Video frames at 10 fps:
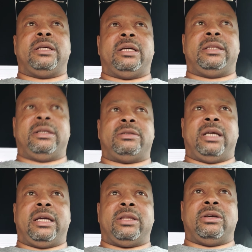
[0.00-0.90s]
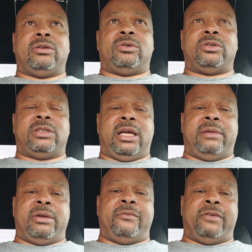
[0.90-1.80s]
They're taking the Lord's
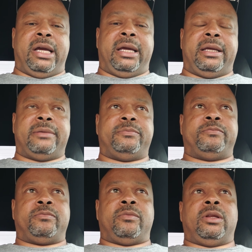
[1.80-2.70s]
name in vain,